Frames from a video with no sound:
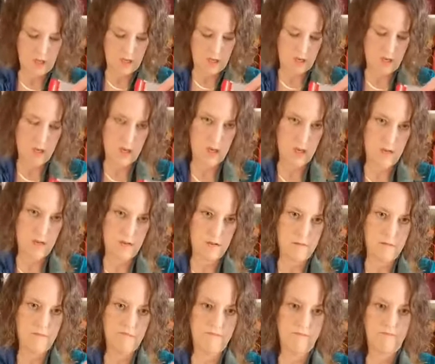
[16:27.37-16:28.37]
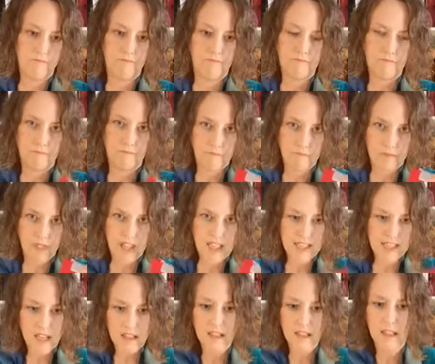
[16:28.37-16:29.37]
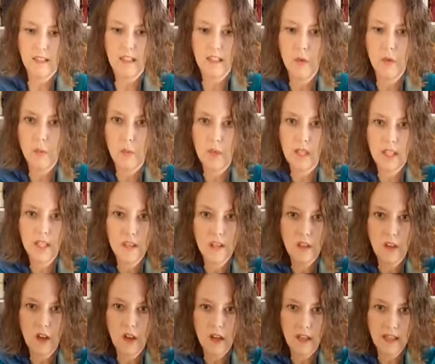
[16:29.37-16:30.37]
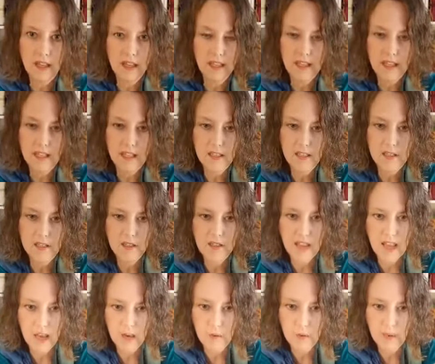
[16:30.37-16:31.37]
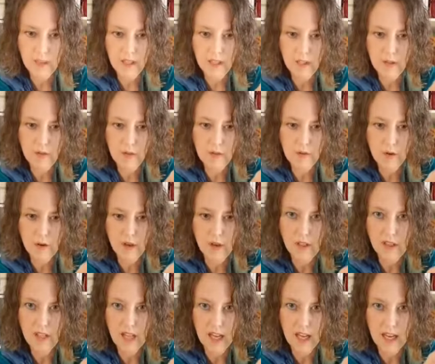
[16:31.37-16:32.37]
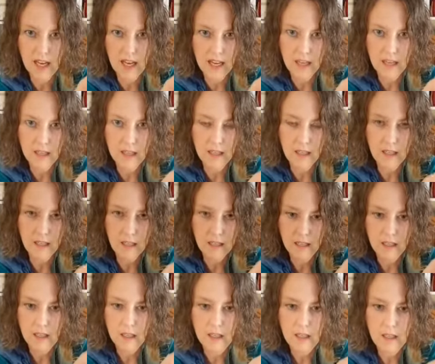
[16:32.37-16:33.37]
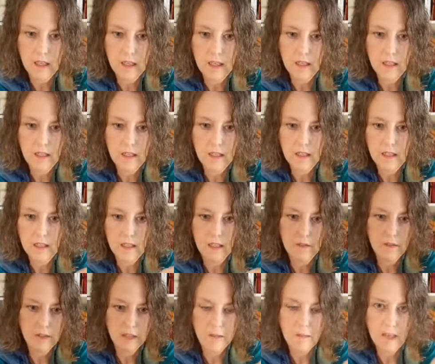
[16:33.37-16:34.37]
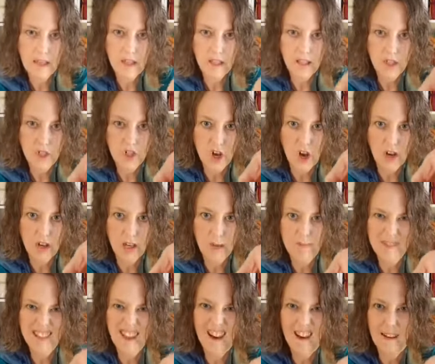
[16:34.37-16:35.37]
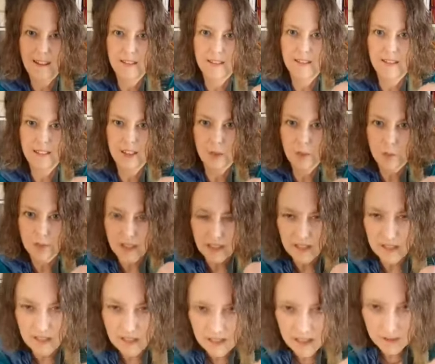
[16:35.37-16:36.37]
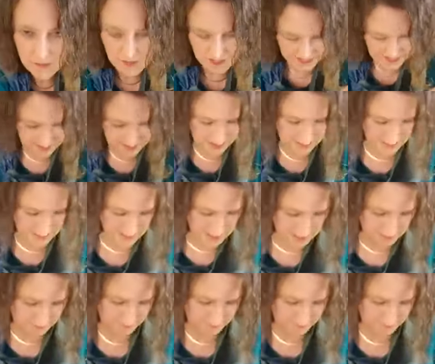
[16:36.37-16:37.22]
It's got the little wheel on it so that when you draw a line, the chalk comes out on the little wheel and makes a line.